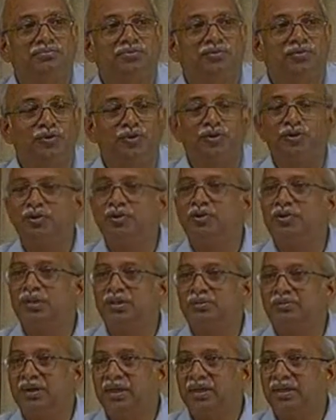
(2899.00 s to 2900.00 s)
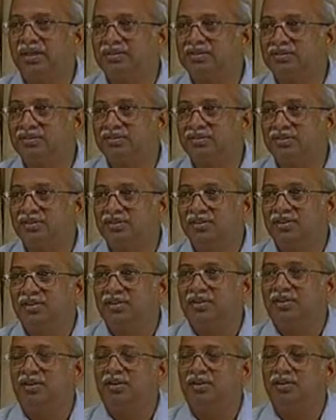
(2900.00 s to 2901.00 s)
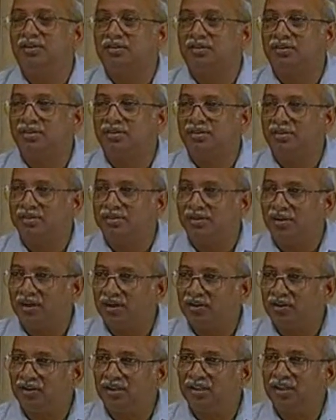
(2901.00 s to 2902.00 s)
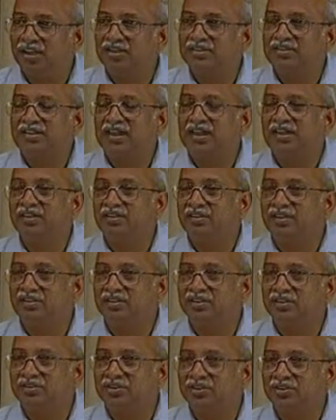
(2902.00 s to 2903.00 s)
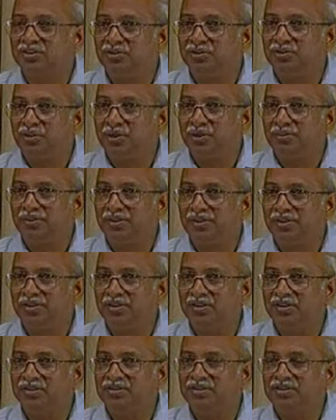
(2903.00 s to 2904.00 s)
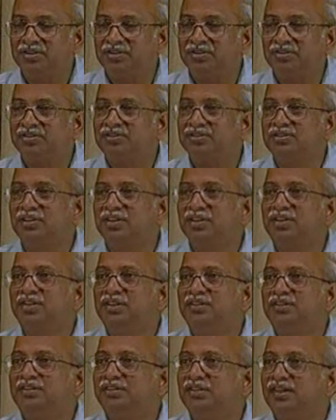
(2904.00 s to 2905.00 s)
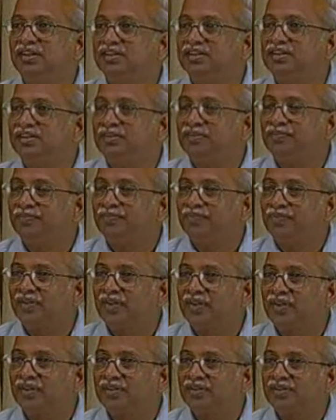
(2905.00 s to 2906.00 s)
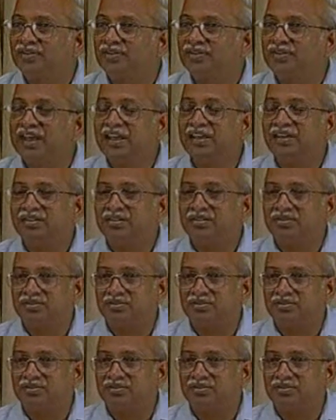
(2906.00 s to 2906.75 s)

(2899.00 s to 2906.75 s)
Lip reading: full load and ballast, or hogging and sagging condition due to operating conditions, then the cycle